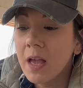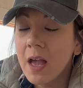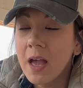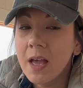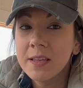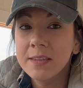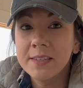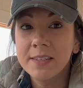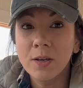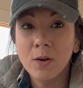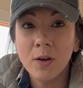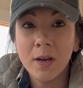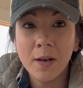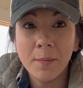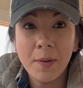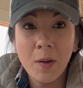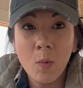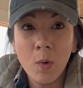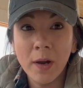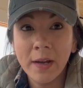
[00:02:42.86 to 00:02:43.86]
still going to
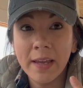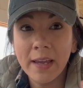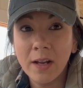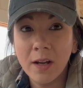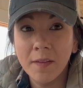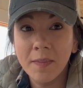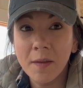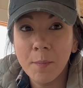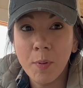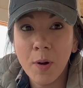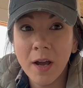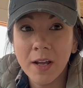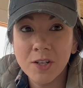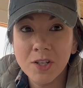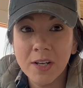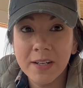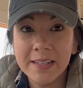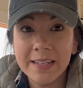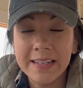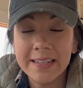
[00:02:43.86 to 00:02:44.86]
be working on the
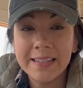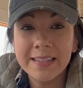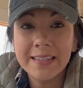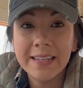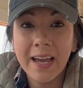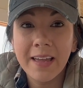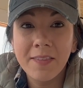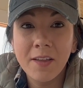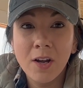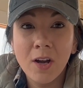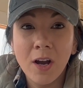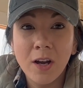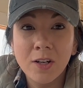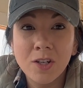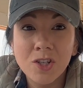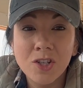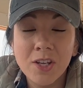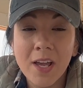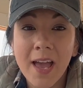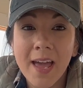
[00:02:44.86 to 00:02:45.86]
project inside the garden
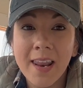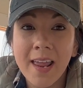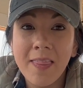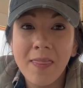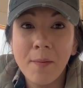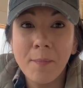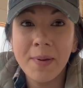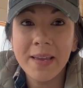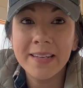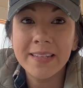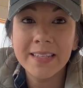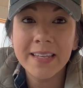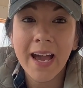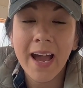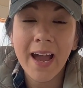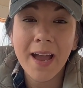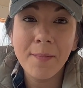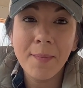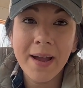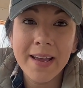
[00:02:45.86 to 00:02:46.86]
shed. In the
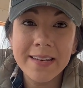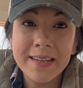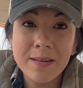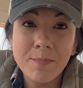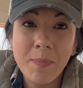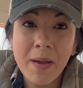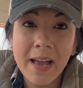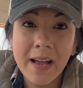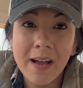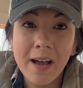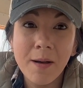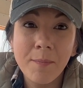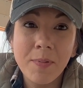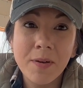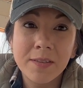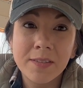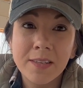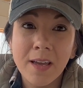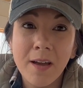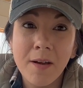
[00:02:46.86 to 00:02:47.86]
meantime, I did pick up
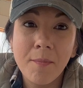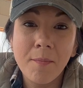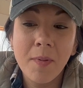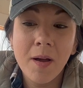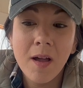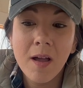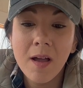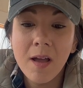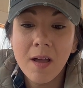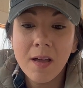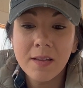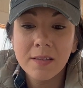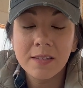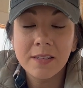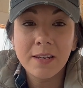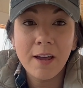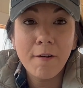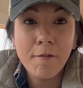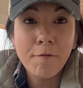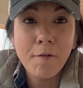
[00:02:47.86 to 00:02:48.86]
some
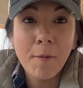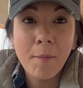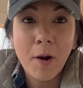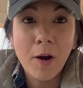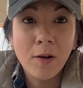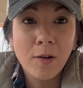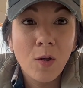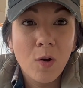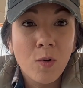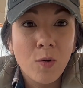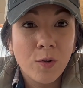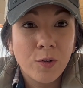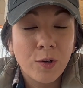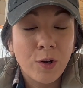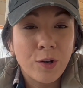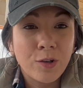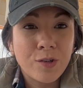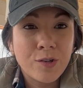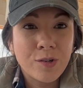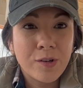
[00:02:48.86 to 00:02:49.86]
stuff from our local
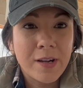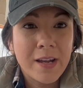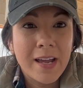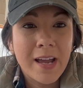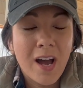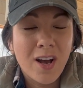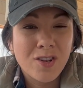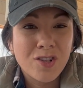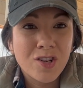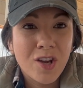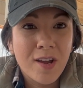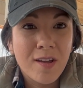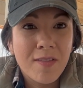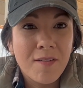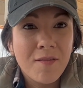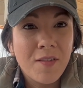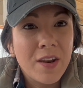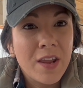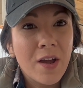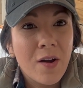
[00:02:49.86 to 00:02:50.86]
nursery. I'll show you the
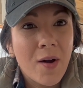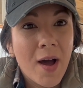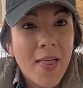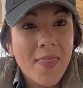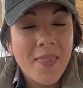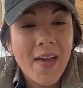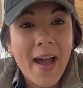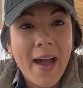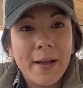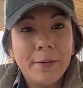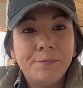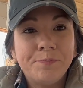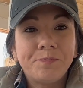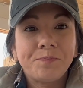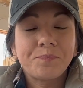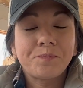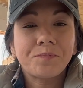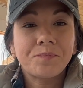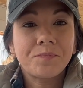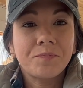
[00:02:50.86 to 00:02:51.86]
video on that.
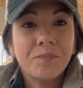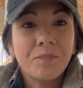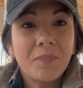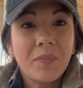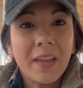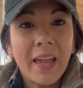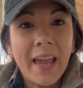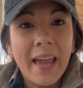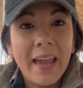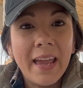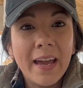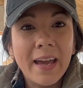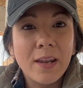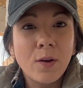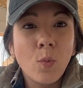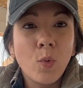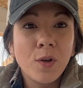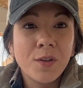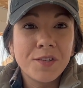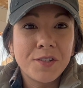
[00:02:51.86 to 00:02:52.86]

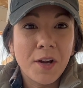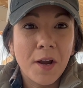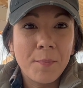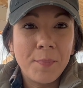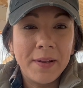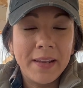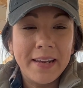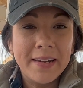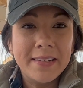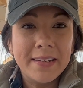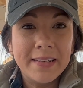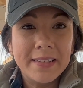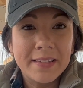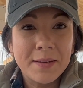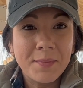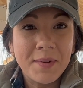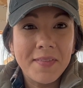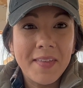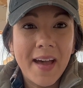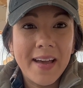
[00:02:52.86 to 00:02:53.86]
And we'll start planting
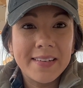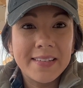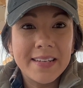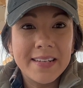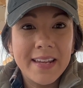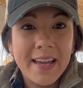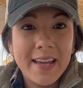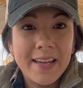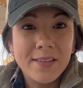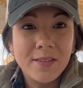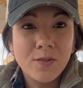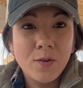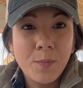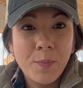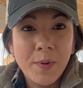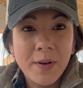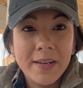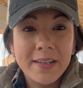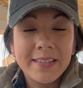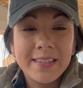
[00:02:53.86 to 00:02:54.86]
some of that today.
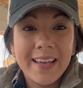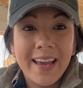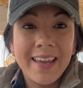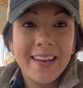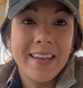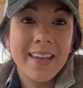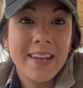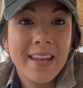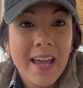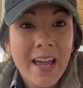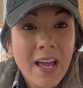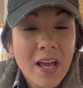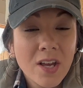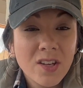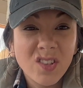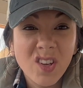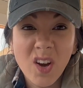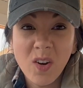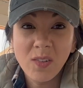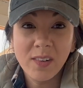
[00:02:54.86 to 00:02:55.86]
Super excited.
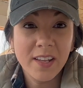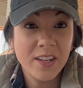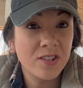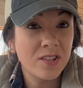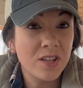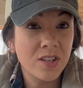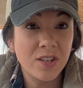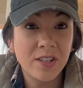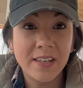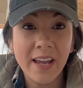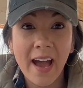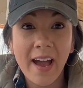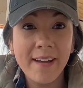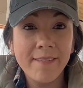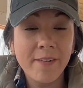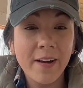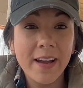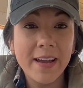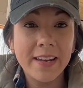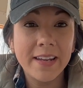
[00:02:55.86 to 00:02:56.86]
So let's just dive
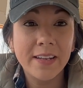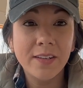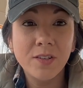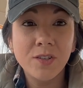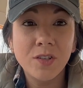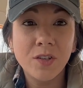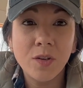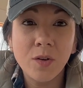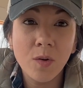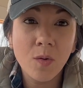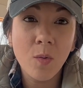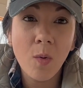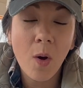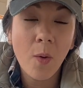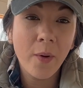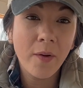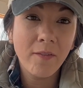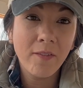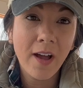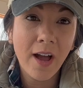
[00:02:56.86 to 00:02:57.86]
right into what
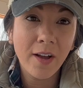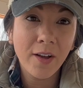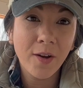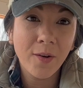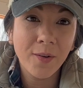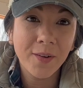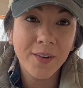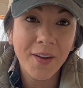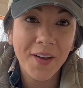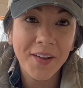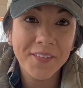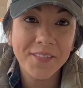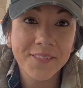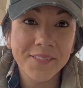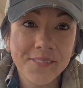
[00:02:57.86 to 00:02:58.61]
we've got going on.